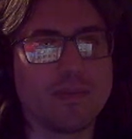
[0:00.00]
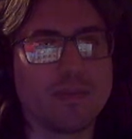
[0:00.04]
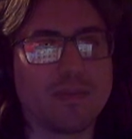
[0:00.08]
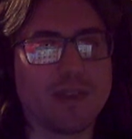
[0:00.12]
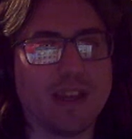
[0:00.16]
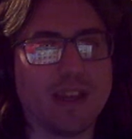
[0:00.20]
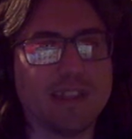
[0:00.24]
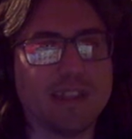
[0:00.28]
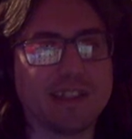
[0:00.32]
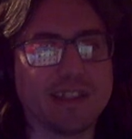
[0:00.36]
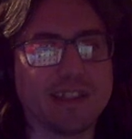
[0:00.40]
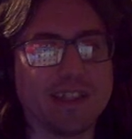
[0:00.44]

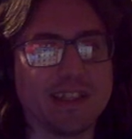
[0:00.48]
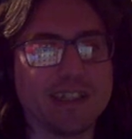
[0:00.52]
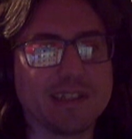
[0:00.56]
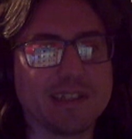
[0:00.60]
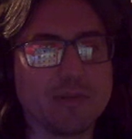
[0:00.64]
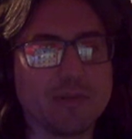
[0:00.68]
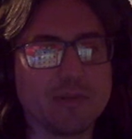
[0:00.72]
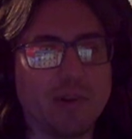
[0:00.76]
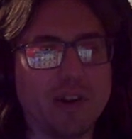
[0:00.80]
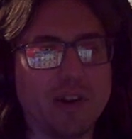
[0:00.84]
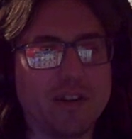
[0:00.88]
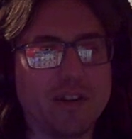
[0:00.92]
Okay, so there's
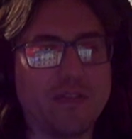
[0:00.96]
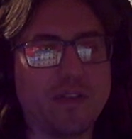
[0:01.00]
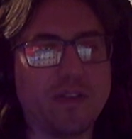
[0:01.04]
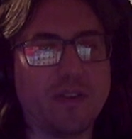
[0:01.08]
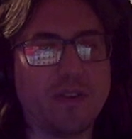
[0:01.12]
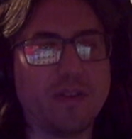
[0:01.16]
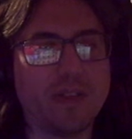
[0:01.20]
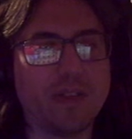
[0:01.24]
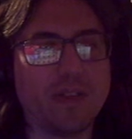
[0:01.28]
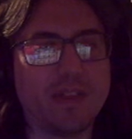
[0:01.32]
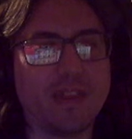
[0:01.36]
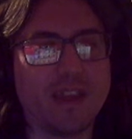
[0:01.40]
quite a
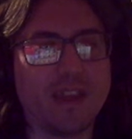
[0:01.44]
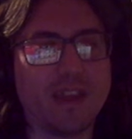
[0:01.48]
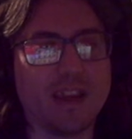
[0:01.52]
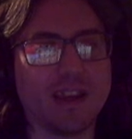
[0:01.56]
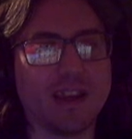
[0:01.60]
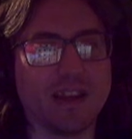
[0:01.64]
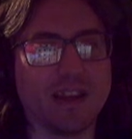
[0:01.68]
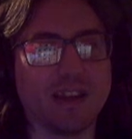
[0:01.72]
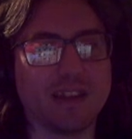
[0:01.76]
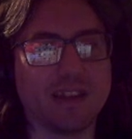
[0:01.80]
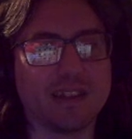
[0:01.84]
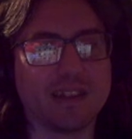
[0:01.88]
few
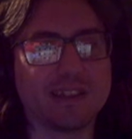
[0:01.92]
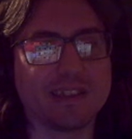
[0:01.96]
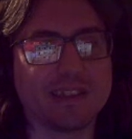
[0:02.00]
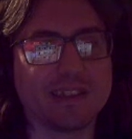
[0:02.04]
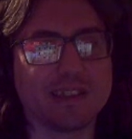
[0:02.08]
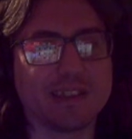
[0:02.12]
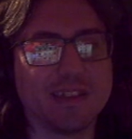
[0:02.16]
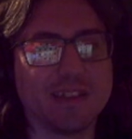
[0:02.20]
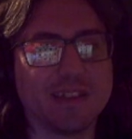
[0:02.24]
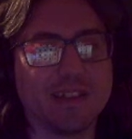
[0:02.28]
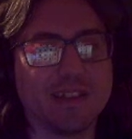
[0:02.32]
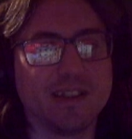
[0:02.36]
things.
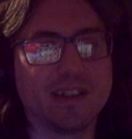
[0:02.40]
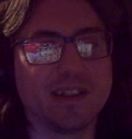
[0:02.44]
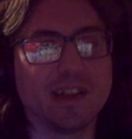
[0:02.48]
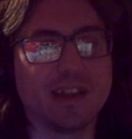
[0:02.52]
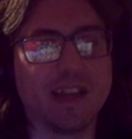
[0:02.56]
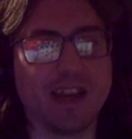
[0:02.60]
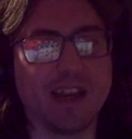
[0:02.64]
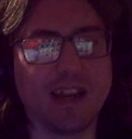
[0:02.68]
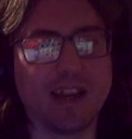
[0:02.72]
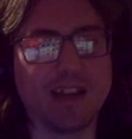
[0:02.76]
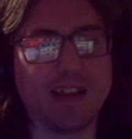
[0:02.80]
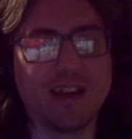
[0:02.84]

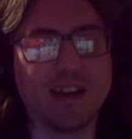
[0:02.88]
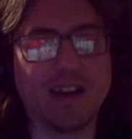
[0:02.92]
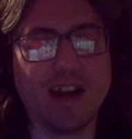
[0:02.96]
Okay,